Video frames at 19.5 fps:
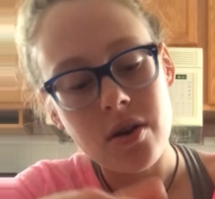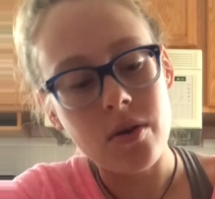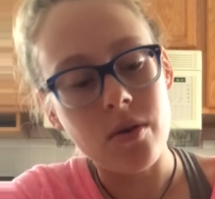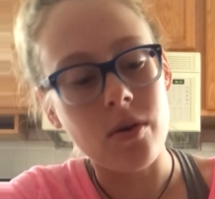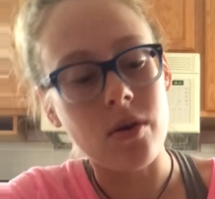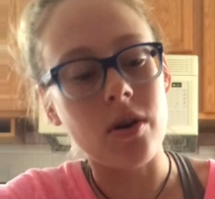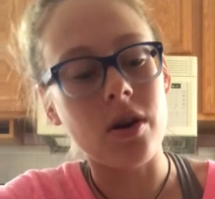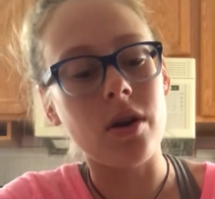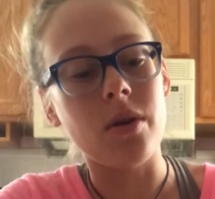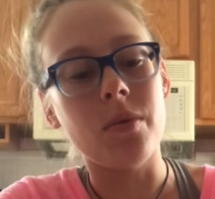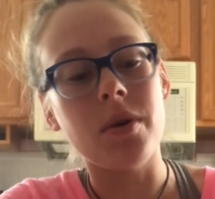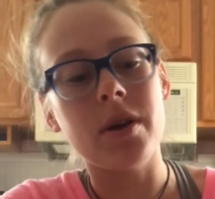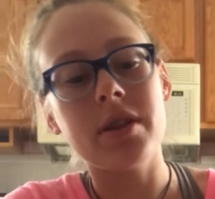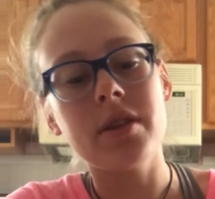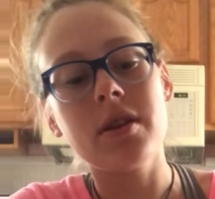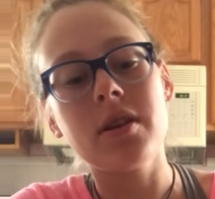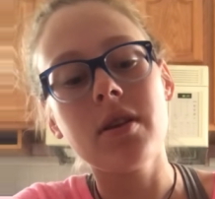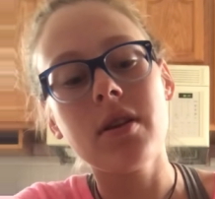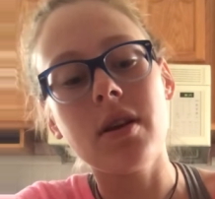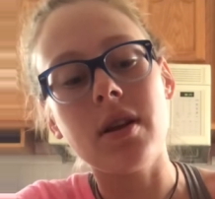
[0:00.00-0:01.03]
or
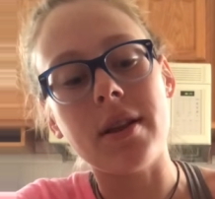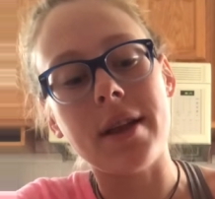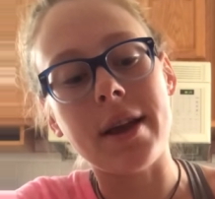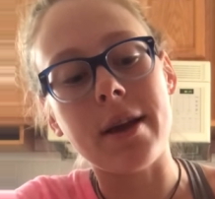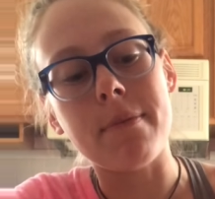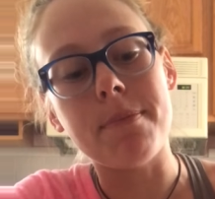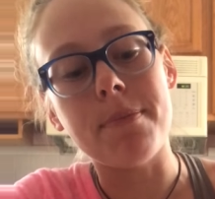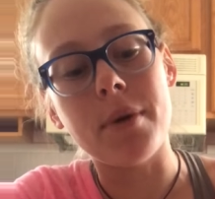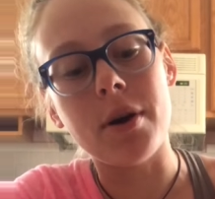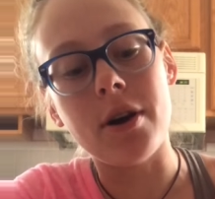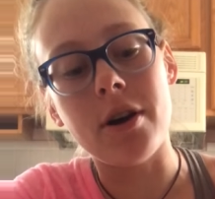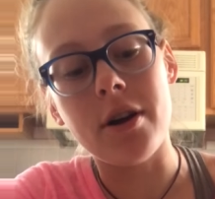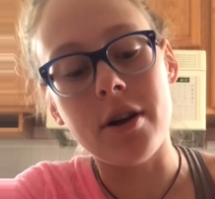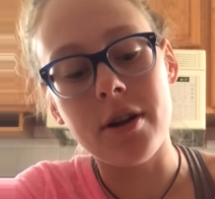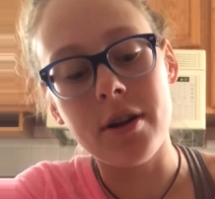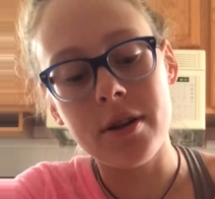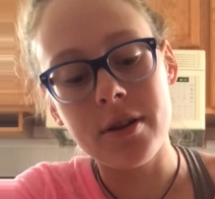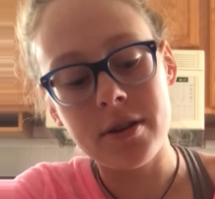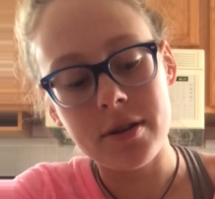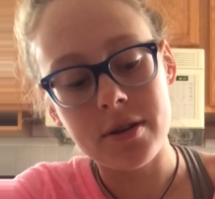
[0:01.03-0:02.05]
what type
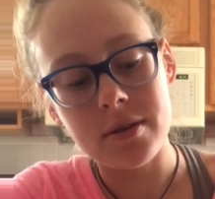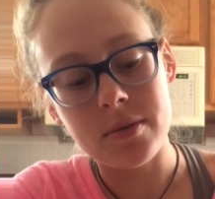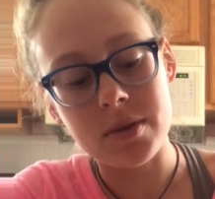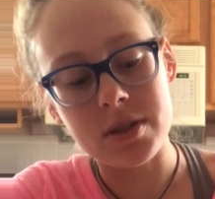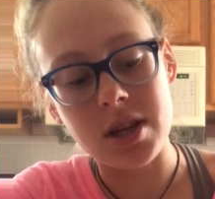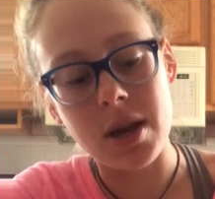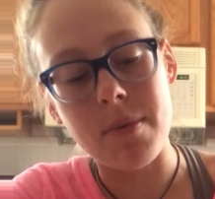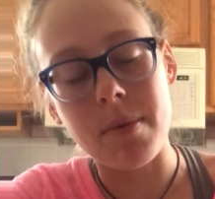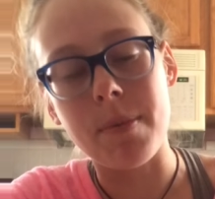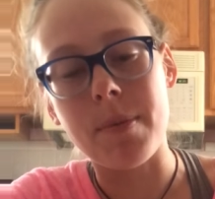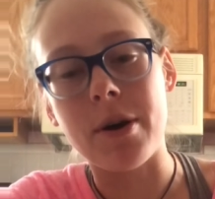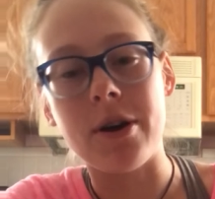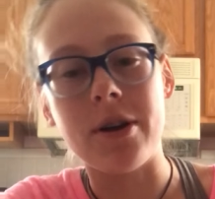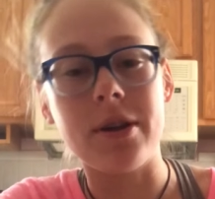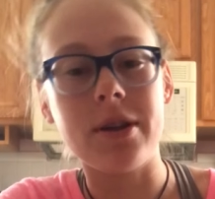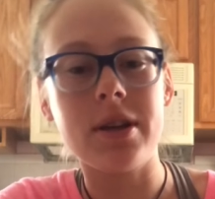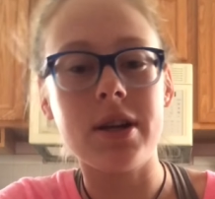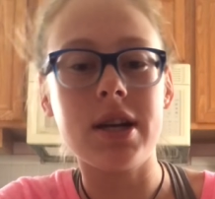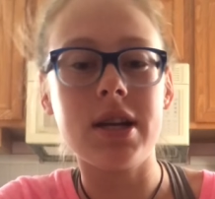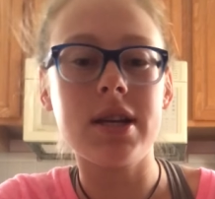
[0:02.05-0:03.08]
of
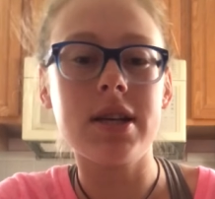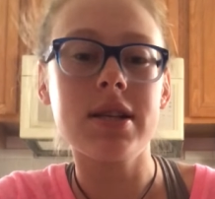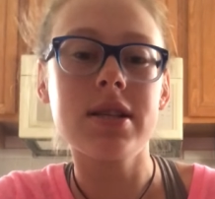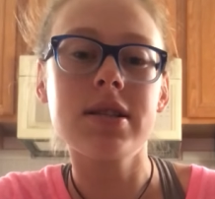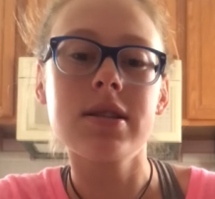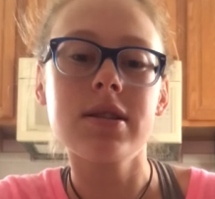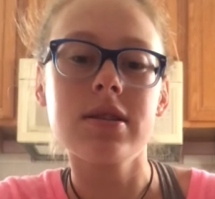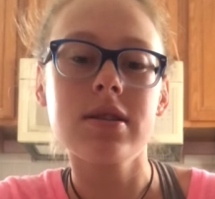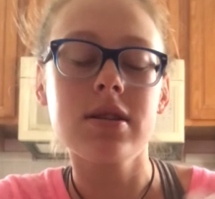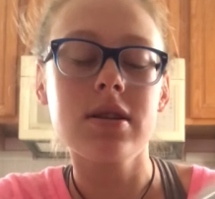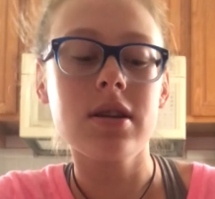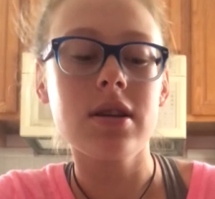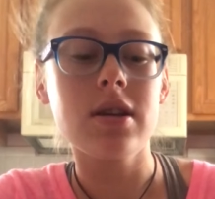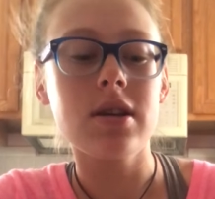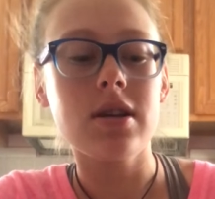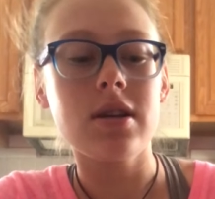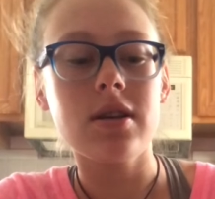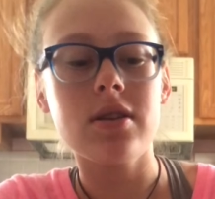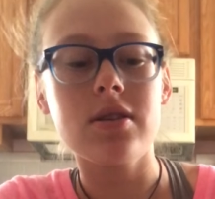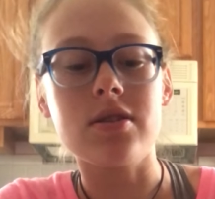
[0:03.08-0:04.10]
ball it is.
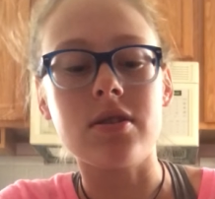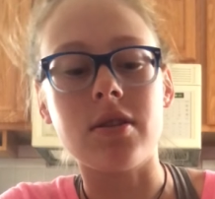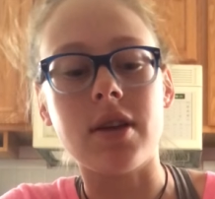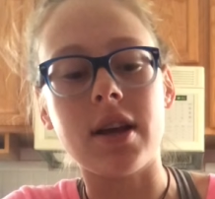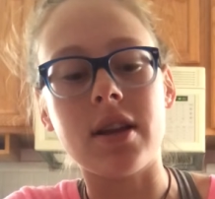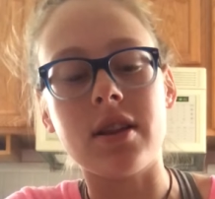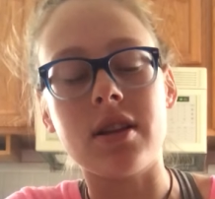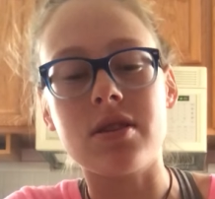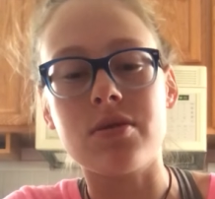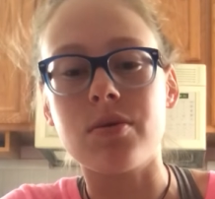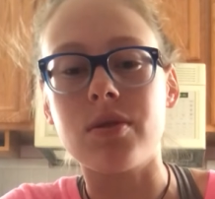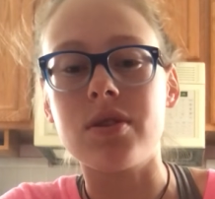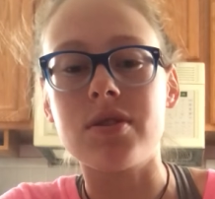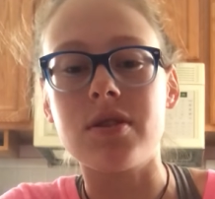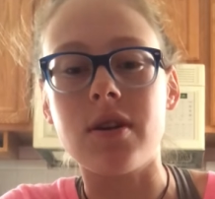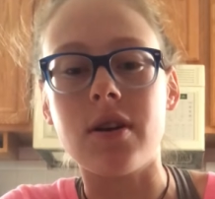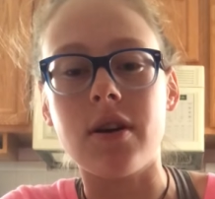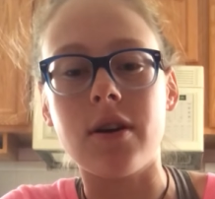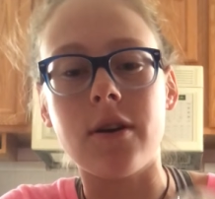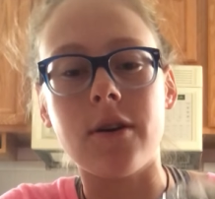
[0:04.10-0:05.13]
So like this
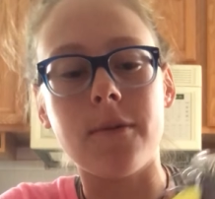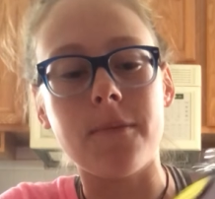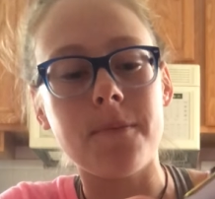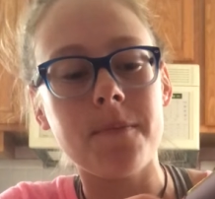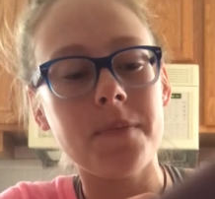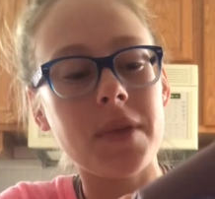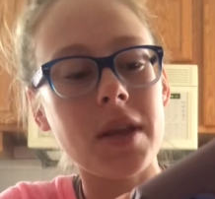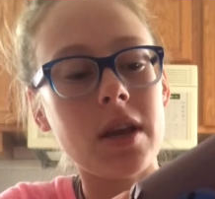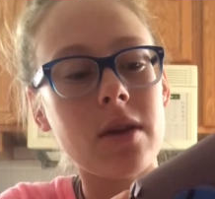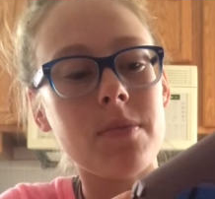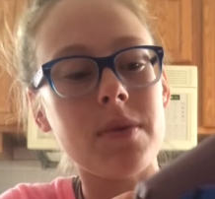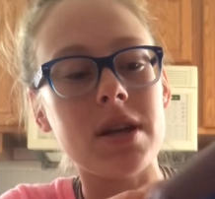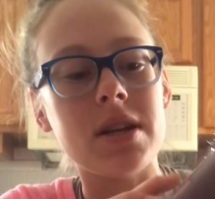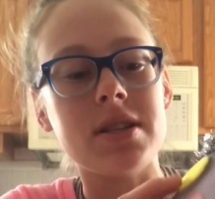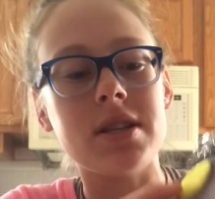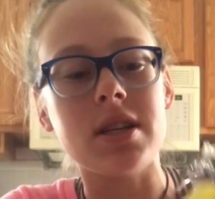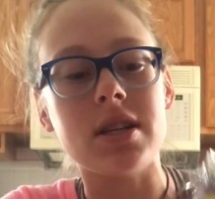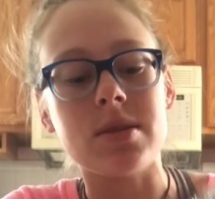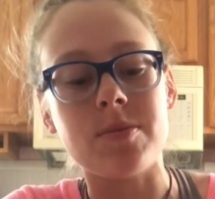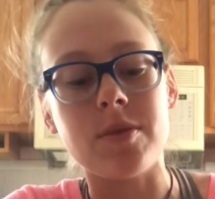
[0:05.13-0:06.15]
one's it could be a
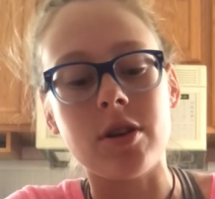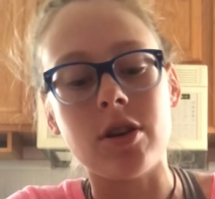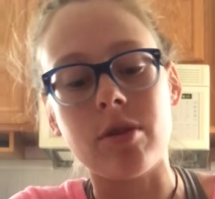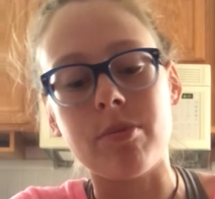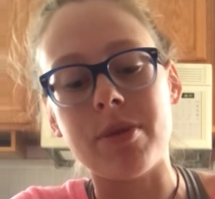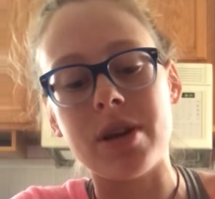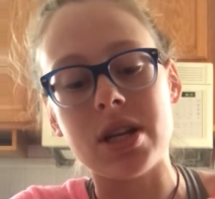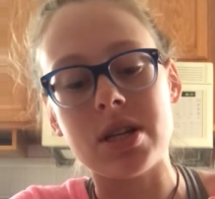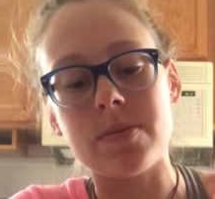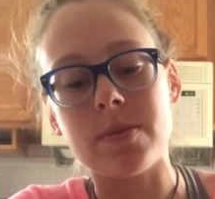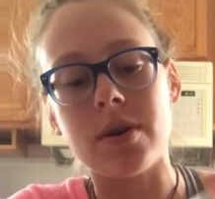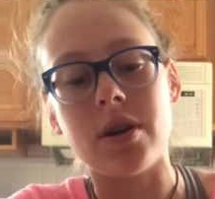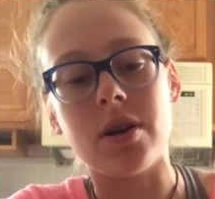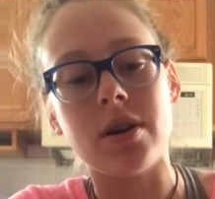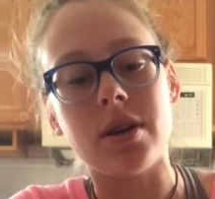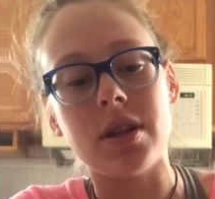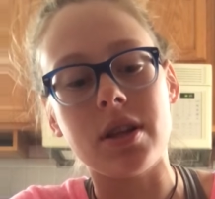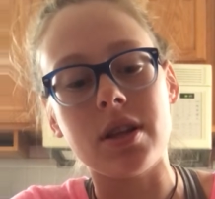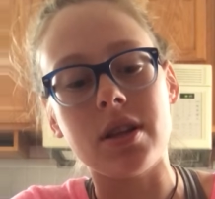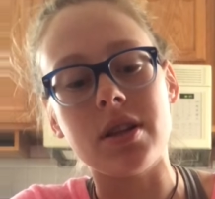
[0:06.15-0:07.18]
tennis ball or
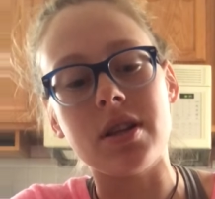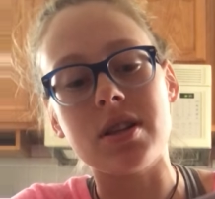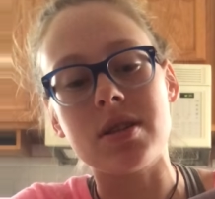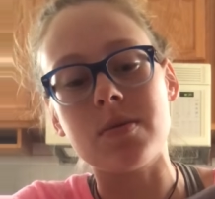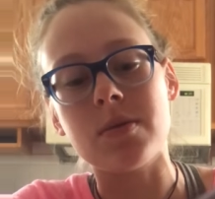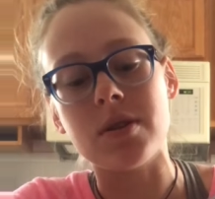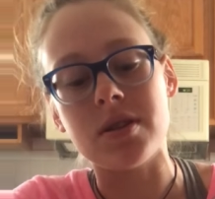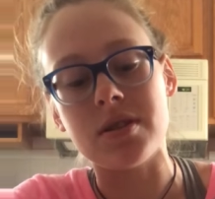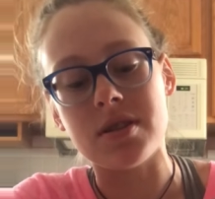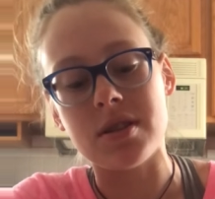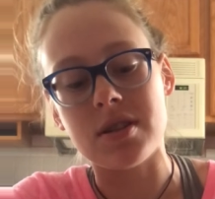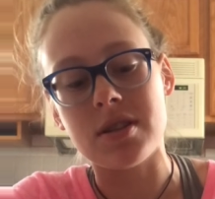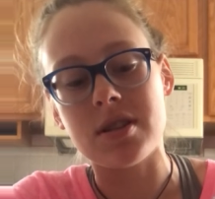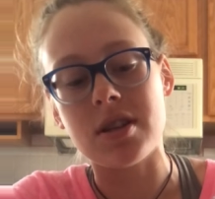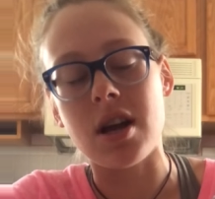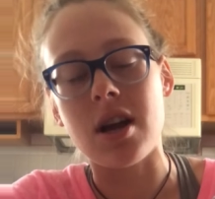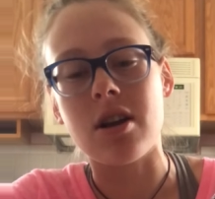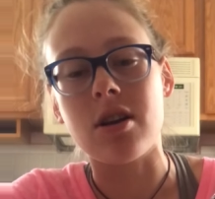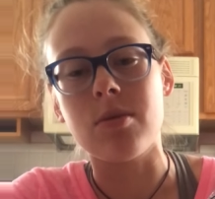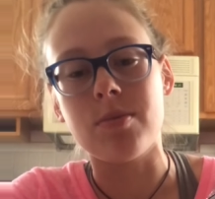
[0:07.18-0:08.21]
baseball, and then this one is a
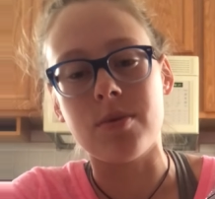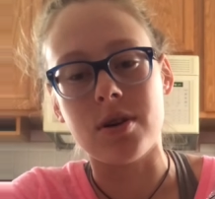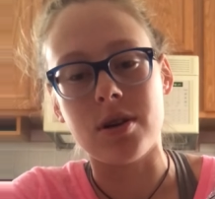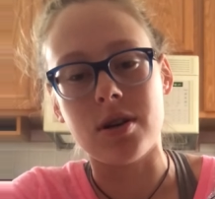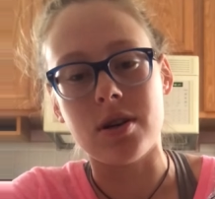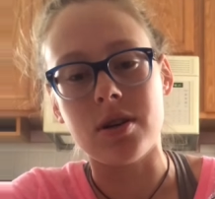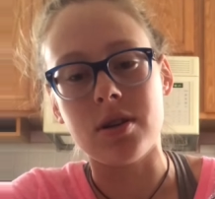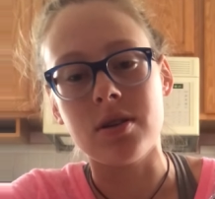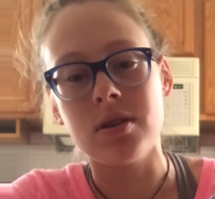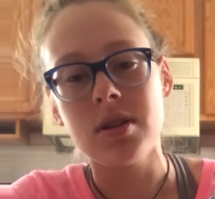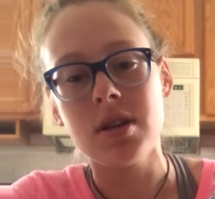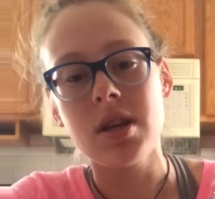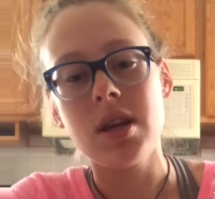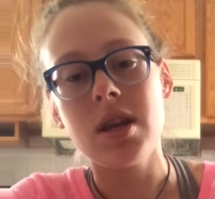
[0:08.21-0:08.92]
soccer ball,